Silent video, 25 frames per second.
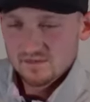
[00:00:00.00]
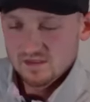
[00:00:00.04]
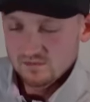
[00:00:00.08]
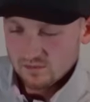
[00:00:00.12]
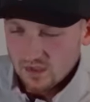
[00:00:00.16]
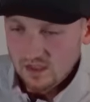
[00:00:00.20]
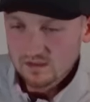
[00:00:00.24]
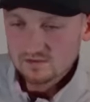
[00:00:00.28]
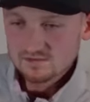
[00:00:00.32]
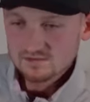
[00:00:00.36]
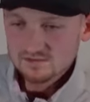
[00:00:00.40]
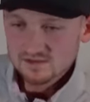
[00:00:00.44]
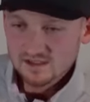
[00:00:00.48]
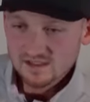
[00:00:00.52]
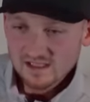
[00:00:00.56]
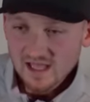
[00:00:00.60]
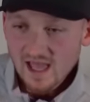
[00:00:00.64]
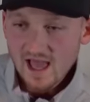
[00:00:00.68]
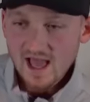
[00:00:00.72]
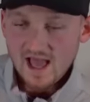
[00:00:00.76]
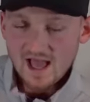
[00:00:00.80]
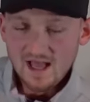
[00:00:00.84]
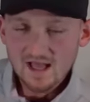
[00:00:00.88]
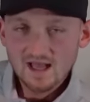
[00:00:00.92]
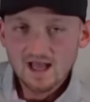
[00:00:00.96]
Well,
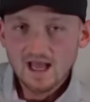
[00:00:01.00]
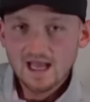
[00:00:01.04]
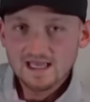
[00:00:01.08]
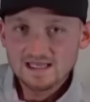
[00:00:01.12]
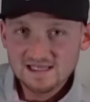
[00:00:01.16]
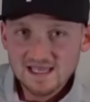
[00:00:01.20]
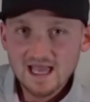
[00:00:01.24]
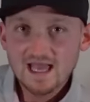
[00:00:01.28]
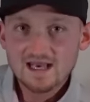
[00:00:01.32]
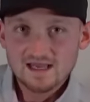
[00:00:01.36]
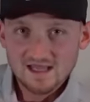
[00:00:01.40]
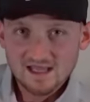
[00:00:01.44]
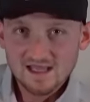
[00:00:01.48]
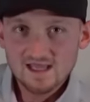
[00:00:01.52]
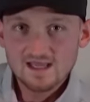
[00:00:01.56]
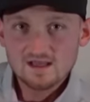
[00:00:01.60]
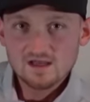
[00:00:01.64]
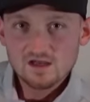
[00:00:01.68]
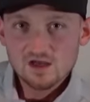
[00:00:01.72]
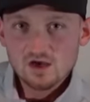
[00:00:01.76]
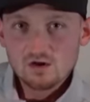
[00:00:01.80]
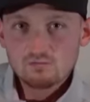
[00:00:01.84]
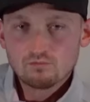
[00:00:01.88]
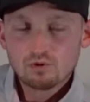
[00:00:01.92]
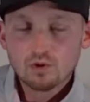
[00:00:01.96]
yeah, I get it.
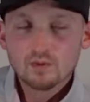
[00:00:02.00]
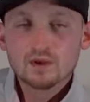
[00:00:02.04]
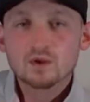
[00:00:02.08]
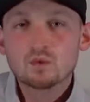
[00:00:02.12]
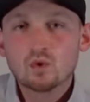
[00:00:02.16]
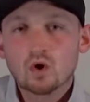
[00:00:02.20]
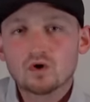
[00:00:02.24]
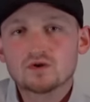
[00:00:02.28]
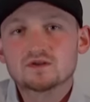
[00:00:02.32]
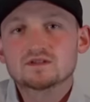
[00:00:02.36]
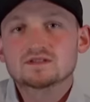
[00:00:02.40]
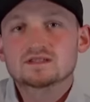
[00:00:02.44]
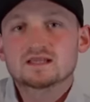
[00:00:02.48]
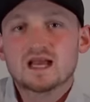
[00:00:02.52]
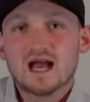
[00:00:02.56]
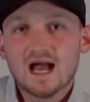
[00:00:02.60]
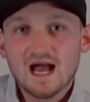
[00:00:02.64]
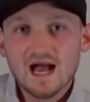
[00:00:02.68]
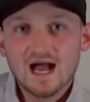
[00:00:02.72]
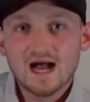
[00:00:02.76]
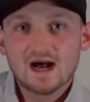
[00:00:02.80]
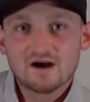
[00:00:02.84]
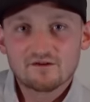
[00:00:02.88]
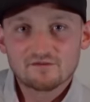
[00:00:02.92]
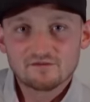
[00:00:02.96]
But we want to
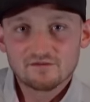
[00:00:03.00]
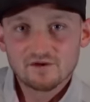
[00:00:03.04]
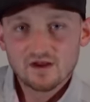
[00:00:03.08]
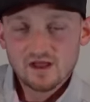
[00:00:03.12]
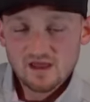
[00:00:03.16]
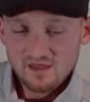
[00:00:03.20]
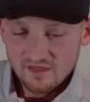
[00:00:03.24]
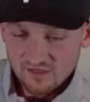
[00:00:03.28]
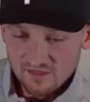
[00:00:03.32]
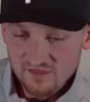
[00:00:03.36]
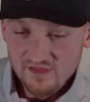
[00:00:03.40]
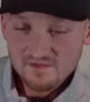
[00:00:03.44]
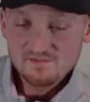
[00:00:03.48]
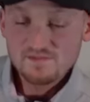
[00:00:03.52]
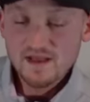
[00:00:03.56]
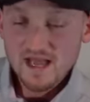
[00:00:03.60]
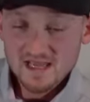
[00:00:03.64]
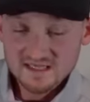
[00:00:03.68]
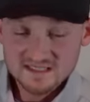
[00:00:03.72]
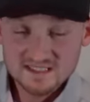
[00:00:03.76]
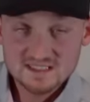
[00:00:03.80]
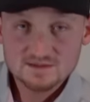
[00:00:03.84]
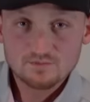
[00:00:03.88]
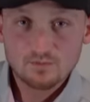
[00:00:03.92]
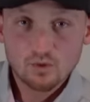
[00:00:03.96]
have the
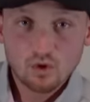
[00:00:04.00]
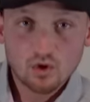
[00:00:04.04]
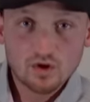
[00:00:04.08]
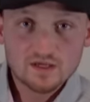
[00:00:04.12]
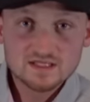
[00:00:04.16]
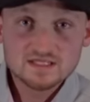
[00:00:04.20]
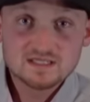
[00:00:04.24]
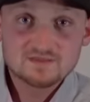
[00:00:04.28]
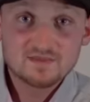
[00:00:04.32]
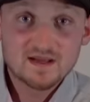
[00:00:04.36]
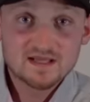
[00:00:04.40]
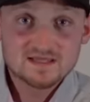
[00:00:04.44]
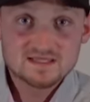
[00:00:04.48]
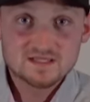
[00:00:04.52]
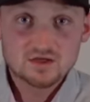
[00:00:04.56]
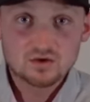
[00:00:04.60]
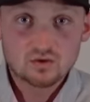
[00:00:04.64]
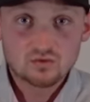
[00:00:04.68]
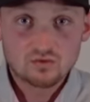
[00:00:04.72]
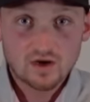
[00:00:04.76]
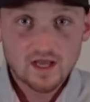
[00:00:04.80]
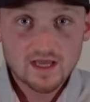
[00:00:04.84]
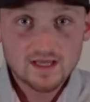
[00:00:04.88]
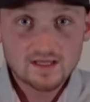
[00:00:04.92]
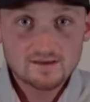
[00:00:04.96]
best sporting
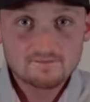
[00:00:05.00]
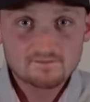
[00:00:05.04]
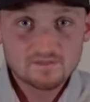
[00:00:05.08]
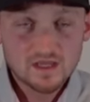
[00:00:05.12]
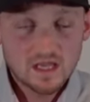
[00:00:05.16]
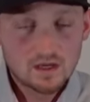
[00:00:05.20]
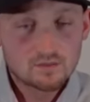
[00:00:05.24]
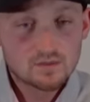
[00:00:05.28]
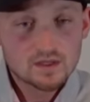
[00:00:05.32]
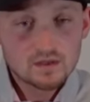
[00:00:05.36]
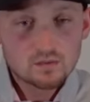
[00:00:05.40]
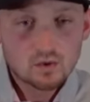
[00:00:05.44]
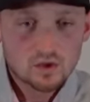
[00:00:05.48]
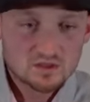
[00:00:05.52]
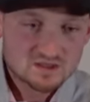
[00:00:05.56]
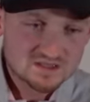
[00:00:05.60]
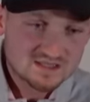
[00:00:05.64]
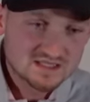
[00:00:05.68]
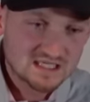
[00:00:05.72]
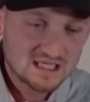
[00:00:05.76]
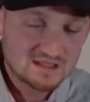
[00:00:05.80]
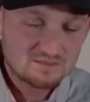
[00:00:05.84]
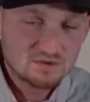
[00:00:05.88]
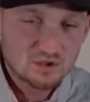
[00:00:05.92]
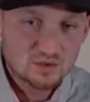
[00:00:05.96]
spectacle, right? And we want
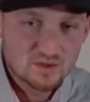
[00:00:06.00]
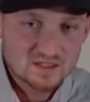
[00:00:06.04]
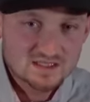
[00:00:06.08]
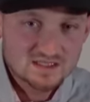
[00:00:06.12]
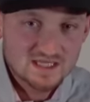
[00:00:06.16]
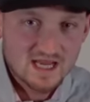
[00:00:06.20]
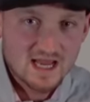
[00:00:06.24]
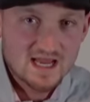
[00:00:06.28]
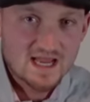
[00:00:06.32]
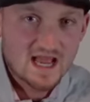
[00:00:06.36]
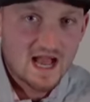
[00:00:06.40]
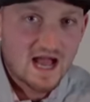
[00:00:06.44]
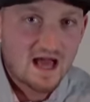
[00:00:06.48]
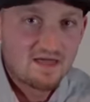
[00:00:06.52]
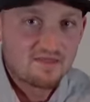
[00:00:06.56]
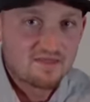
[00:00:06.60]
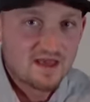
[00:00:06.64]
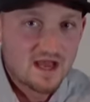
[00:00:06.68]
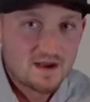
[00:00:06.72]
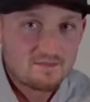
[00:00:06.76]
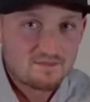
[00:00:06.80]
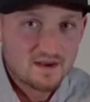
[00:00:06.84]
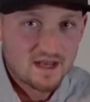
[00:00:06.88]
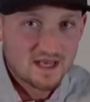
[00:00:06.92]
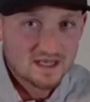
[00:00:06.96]
Team USA at
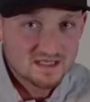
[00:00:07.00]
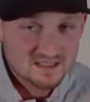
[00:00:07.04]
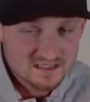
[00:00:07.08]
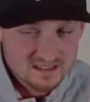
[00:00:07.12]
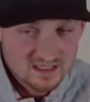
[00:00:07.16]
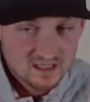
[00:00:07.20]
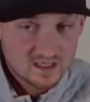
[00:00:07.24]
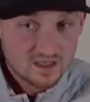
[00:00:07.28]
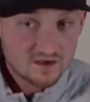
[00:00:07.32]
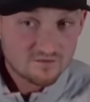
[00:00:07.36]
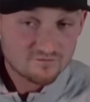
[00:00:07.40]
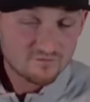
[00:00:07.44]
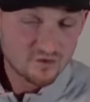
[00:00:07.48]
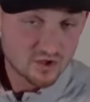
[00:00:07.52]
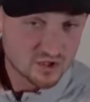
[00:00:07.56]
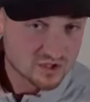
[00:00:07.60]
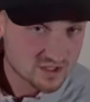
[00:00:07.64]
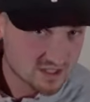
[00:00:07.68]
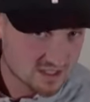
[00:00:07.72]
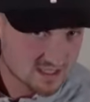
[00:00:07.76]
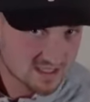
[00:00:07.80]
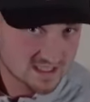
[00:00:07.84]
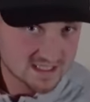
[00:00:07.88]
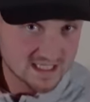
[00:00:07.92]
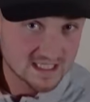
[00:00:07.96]
their best
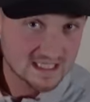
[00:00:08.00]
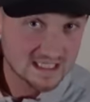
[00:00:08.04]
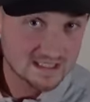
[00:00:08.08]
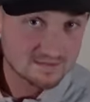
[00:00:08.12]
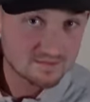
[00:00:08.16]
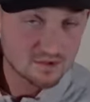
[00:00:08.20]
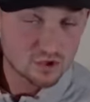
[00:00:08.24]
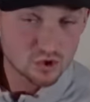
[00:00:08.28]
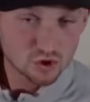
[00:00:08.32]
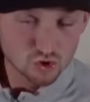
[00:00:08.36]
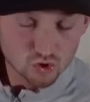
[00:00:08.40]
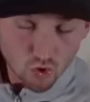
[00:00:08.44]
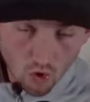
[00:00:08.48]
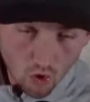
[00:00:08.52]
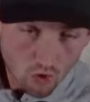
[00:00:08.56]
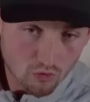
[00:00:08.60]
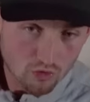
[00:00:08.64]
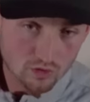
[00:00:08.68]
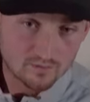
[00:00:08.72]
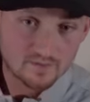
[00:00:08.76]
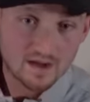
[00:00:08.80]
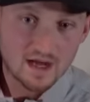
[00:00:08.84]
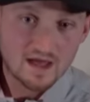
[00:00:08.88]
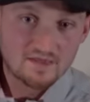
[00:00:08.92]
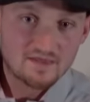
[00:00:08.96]
versus Team
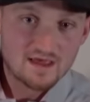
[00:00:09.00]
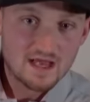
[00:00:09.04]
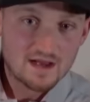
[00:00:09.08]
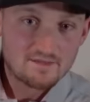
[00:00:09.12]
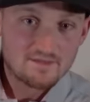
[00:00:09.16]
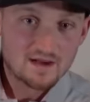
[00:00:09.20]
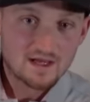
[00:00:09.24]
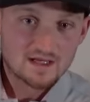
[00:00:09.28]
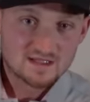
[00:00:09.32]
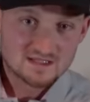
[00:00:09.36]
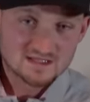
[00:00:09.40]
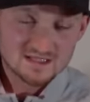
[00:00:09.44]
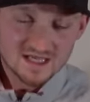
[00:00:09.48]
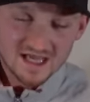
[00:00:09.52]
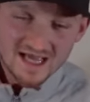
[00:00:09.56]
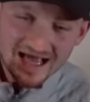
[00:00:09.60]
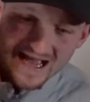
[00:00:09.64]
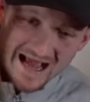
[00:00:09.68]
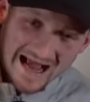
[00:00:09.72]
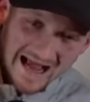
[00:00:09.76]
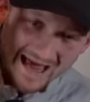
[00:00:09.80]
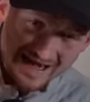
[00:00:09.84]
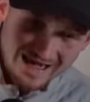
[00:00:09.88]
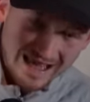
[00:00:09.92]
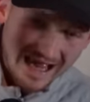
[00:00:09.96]
Europe at their best.
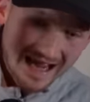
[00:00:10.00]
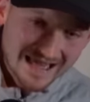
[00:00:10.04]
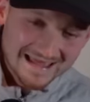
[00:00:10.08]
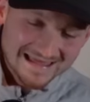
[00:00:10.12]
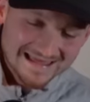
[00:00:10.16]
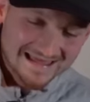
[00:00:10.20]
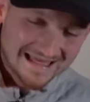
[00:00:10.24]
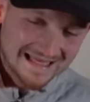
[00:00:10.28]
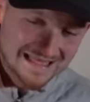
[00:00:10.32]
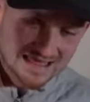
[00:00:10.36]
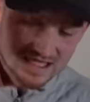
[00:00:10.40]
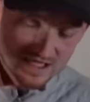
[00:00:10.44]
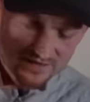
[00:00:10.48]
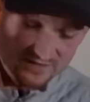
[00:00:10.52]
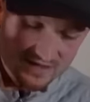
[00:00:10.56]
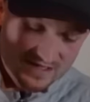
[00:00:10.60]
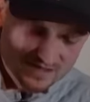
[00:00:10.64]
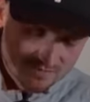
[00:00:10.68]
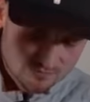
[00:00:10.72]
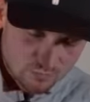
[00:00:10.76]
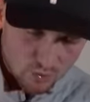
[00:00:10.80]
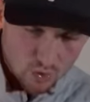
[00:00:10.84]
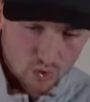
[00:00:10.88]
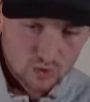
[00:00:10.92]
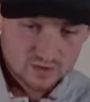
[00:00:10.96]
And I think there
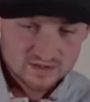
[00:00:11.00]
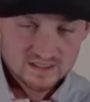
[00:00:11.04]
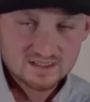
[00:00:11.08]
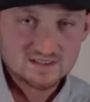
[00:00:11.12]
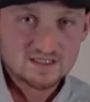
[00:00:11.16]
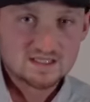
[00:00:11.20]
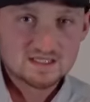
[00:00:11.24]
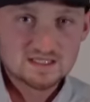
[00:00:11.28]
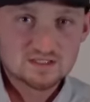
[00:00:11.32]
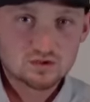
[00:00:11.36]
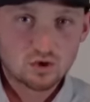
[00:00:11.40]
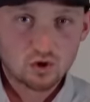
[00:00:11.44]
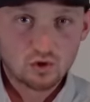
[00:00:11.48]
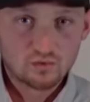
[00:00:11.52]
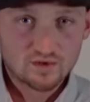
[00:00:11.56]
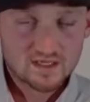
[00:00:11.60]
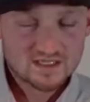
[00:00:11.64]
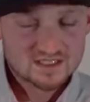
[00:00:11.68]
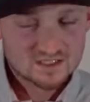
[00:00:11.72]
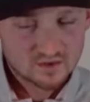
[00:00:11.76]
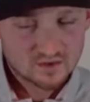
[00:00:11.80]
is more to this story.